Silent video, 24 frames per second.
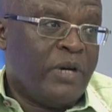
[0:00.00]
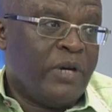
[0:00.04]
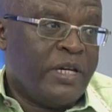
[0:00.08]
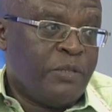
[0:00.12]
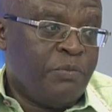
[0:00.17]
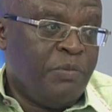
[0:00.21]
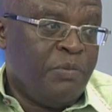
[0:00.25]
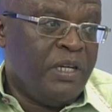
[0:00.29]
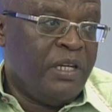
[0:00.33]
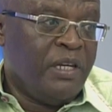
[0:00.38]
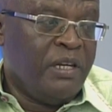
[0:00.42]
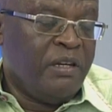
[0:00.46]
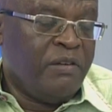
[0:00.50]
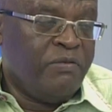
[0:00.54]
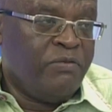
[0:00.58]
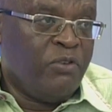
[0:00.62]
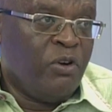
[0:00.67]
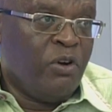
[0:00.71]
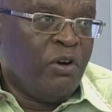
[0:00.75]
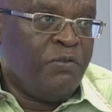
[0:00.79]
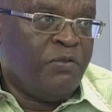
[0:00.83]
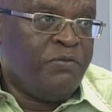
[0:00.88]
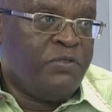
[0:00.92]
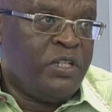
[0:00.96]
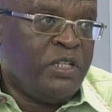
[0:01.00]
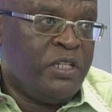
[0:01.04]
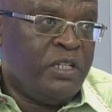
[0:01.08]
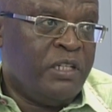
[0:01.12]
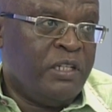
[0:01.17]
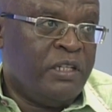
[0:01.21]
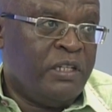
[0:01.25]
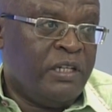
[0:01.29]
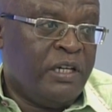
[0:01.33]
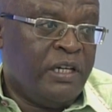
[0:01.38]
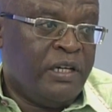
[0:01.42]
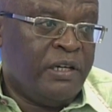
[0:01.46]
has been involved
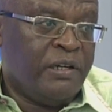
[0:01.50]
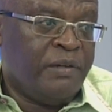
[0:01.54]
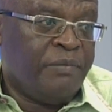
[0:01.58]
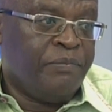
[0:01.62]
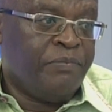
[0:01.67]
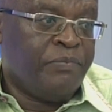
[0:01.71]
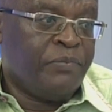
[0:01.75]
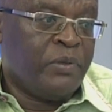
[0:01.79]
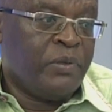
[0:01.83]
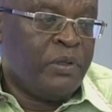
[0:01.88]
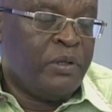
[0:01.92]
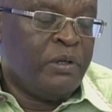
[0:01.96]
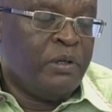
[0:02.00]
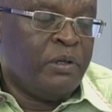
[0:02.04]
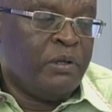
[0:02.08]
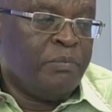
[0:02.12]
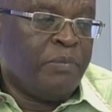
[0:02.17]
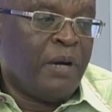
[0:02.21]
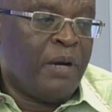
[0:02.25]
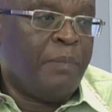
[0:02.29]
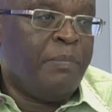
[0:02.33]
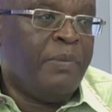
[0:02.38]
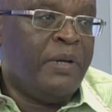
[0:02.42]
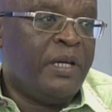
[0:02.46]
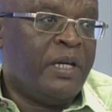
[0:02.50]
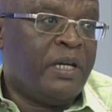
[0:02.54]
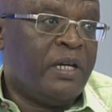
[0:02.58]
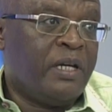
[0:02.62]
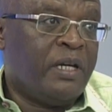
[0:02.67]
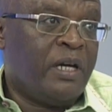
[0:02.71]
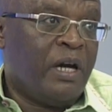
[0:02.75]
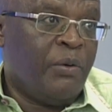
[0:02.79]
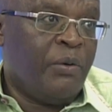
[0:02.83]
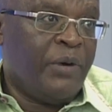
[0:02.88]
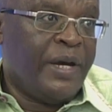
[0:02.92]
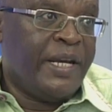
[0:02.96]
in public
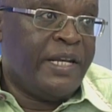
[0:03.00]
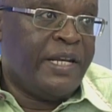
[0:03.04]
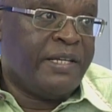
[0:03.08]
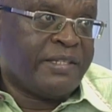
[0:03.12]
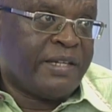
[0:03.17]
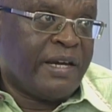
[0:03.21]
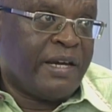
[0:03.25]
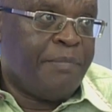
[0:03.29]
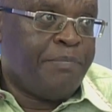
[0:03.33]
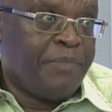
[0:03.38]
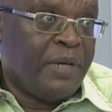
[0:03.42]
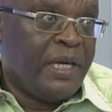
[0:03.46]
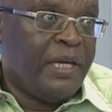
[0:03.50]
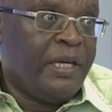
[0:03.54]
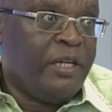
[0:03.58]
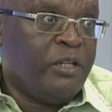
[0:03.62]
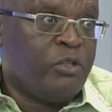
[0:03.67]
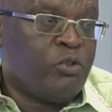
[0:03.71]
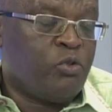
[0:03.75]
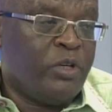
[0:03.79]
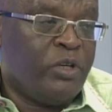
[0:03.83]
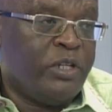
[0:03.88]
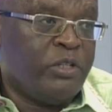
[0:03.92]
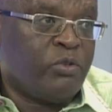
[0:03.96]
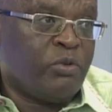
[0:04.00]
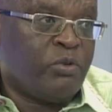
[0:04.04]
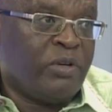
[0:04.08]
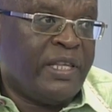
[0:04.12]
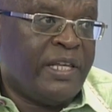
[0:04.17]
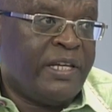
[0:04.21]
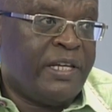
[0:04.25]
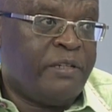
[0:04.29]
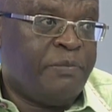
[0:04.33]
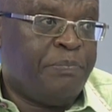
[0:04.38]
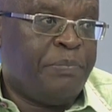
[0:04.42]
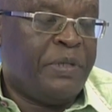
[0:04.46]
awareness campaign to ensure
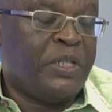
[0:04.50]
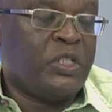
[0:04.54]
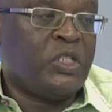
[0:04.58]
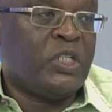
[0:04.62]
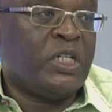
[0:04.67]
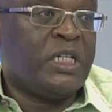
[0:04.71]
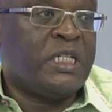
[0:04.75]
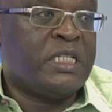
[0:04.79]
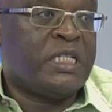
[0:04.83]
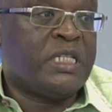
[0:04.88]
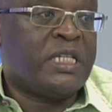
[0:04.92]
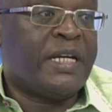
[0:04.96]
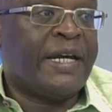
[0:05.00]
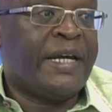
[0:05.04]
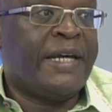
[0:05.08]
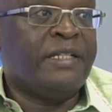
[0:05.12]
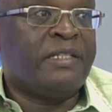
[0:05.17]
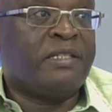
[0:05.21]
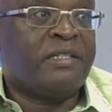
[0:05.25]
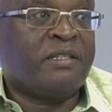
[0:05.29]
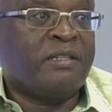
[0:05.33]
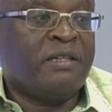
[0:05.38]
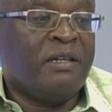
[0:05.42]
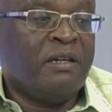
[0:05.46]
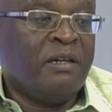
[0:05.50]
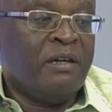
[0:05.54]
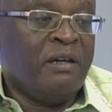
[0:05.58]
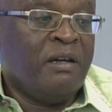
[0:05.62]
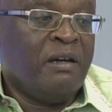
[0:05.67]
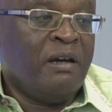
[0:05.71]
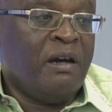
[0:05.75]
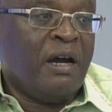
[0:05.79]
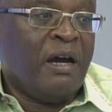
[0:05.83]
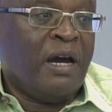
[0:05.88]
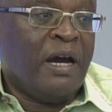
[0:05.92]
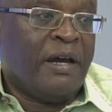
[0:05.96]
that patients' rights
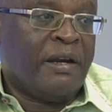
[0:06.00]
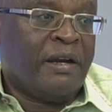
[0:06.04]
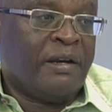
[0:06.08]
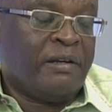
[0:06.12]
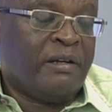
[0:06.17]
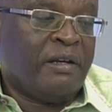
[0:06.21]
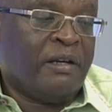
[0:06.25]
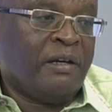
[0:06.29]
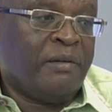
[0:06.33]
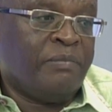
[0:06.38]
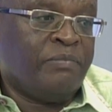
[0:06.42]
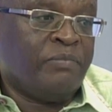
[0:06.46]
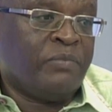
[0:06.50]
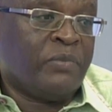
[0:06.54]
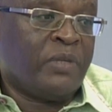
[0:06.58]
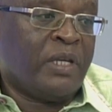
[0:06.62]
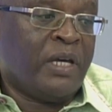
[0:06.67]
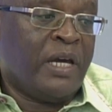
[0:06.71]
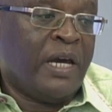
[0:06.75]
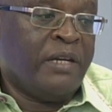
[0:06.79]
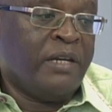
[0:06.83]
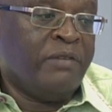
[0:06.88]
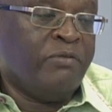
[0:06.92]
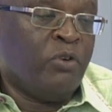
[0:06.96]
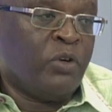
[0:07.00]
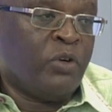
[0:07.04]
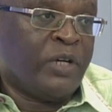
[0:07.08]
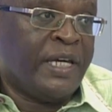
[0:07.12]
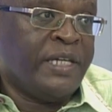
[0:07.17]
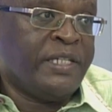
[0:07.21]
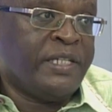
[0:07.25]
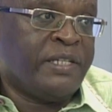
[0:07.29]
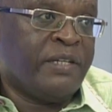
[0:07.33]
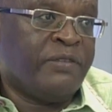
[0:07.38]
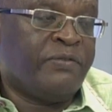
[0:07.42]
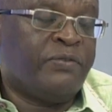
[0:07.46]
are
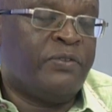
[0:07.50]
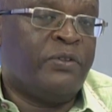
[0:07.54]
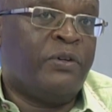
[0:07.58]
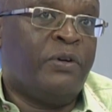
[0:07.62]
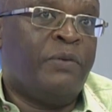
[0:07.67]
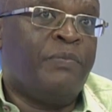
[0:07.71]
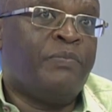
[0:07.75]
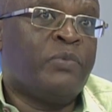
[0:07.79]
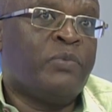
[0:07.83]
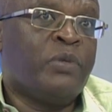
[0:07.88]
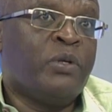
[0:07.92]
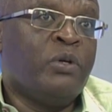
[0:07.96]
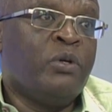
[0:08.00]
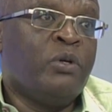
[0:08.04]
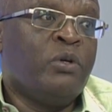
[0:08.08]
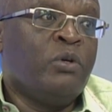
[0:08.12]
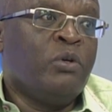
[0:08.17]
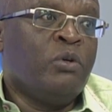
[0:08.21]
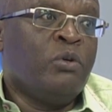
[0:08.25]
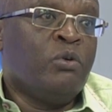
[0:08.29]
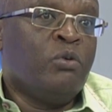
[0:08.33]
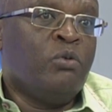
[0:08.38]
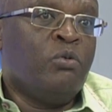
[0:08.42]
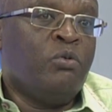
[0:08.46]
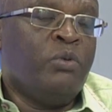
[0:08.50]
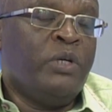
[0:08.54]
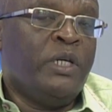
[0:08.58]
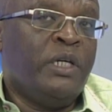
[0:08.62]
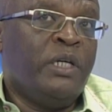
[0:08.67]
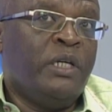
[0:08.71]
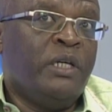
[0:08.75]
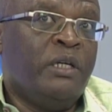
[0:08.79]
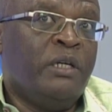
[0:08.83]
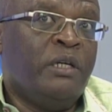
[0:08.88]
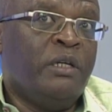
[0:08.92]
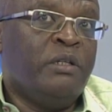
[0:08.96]
advocated for. Mm-hmm.
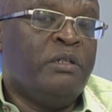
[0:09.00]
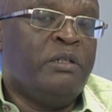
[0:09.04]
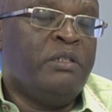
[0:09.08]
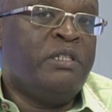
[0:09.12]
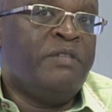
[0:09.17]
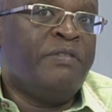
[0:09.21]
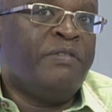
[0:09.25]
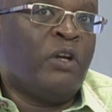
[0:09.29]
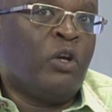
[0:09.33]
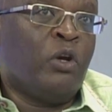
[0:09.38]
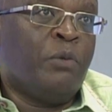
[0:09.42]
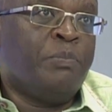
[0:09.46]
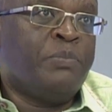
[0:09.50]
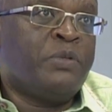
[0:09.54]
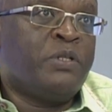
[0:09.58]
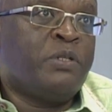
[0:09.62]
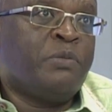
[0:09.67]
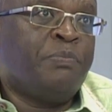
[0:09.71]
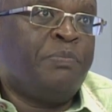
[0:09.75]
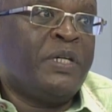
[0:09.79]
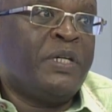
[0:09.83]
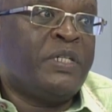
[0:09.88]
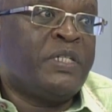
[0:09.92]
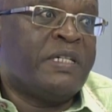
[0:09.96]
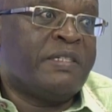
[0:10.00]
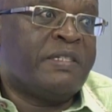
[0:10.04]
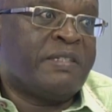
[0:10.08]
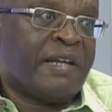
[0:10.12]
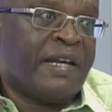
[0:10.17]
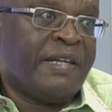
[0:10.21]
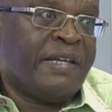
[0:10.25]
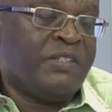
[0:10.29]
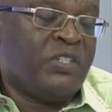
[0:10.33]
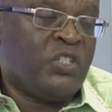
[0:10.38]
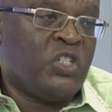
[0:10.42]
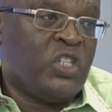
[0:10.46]
We developed patients'
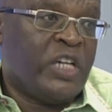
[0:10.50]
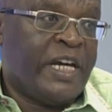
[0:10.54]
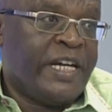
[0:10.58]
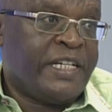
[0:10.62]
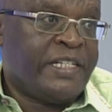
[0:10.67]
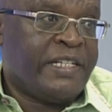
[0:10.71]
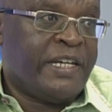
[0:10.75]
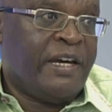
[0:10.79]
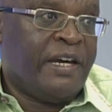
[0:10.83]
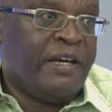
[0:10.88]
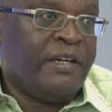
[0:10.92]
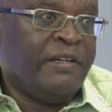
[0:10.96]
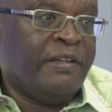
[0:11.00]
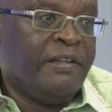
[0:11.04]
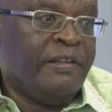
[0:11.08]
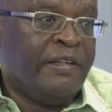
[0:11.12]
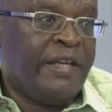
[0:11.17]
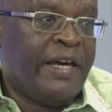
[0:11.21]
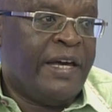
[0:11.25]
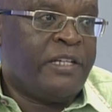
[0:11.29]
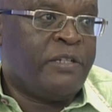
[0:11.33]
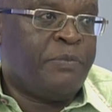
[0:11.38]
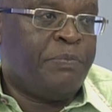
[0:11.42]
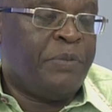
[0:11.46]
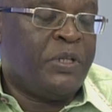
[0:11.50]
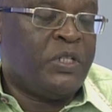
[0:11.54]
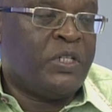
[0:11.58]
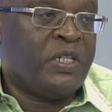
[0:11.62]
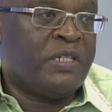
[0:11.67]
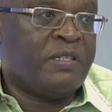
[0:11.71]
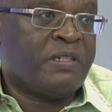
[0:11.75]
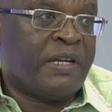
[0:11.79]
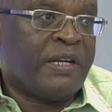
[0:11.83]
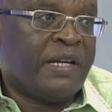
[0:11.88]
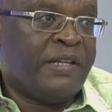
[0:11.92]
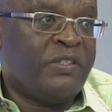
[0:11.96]
rights charter. In that
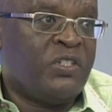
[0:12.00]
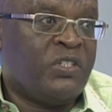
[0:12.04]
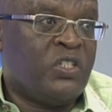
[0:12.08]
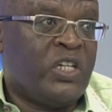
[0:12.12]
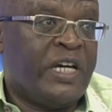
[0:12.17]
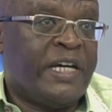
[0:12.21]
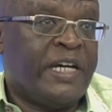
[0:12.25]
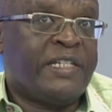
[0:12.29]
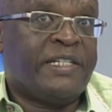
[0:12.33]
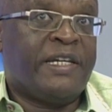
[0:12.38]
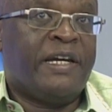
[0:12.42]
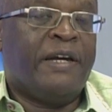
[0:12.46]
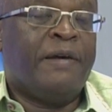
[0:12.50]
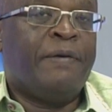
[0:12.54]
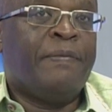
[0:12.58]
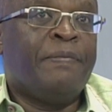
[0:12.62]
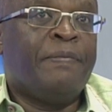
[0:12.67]
patients' rights charter,